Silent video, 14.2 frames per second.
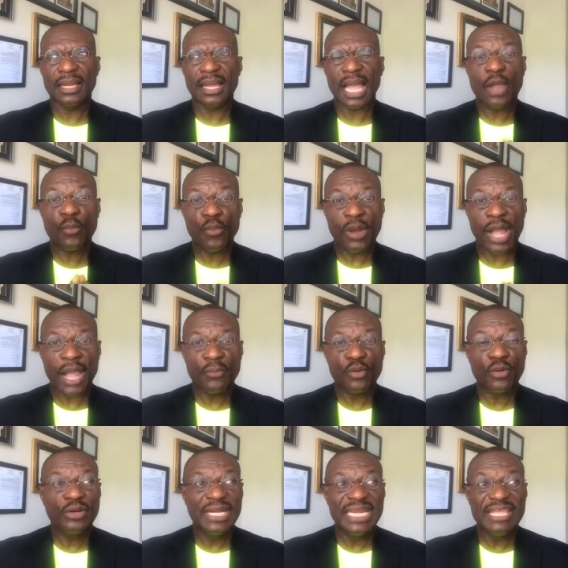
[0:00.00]
I I'm
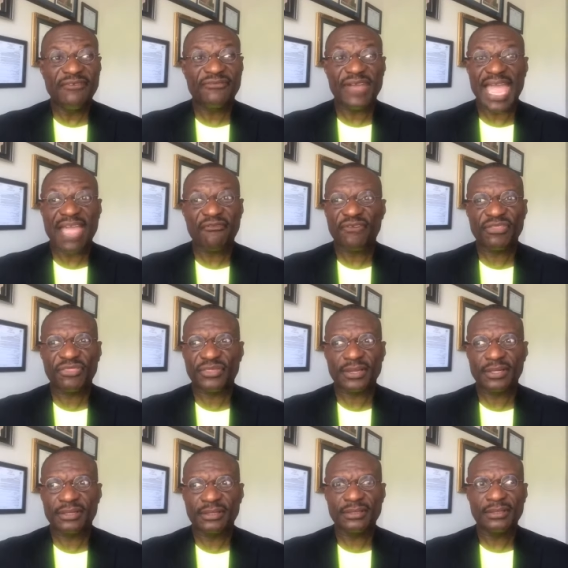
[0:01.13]
going to leave
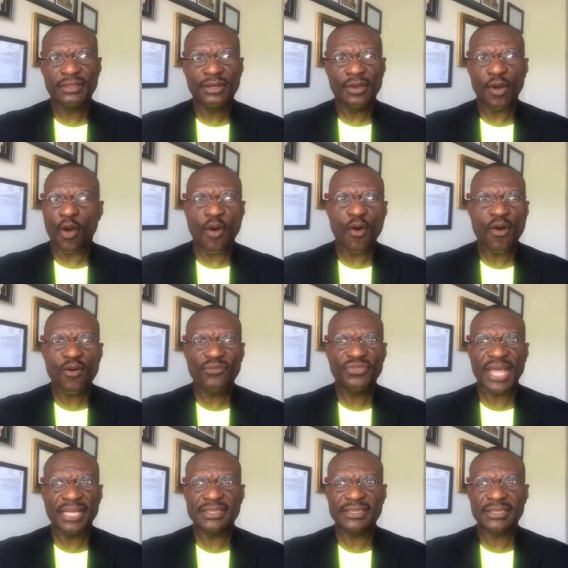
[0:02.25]
everything, all
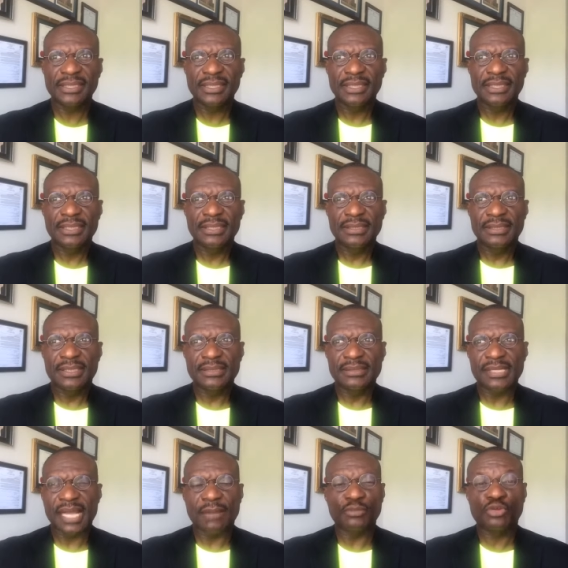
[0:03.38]
that
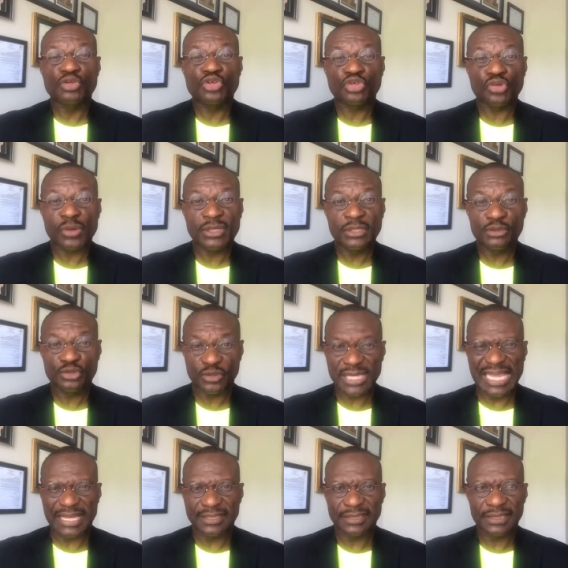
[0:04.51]
I'm to struggle to
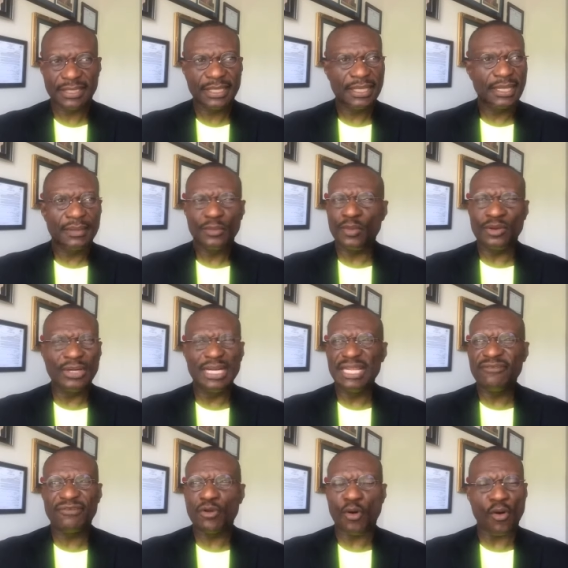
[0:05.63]
get. I'm going to
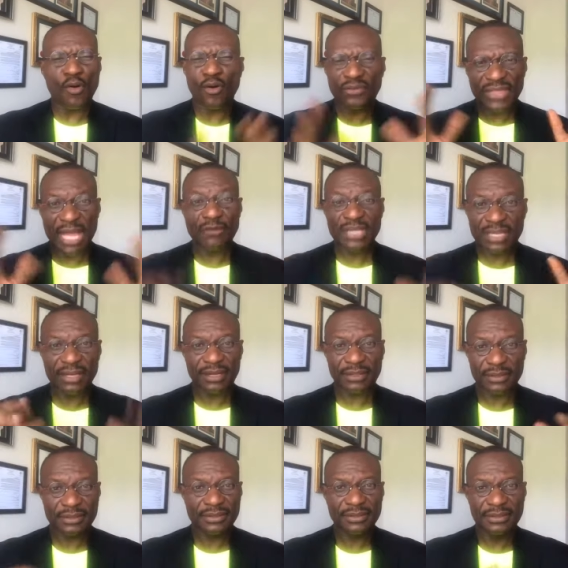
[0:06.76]
leave it all down here.
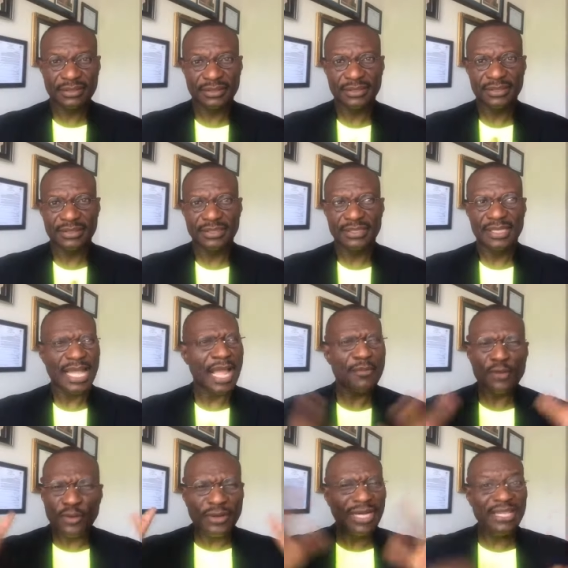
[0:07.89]
I'm
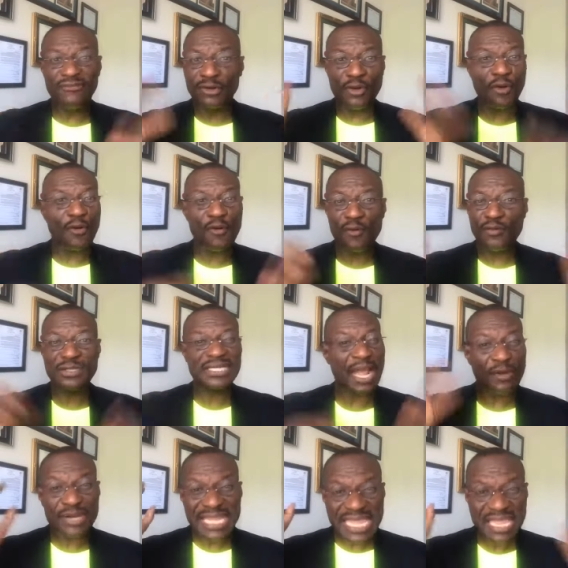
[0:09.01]
going to leave it all
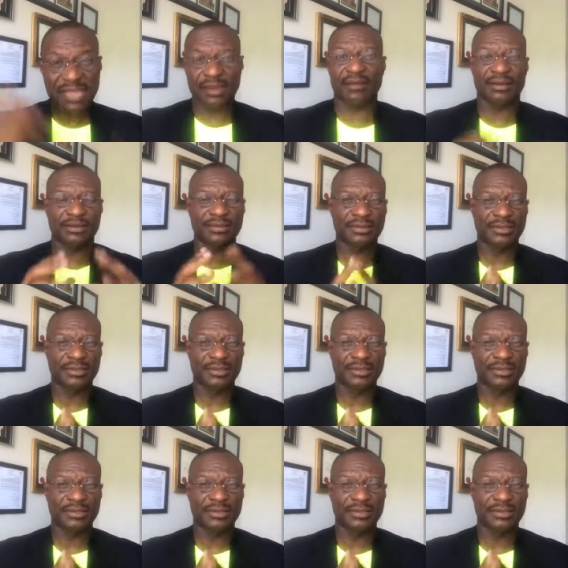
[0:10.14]
down here.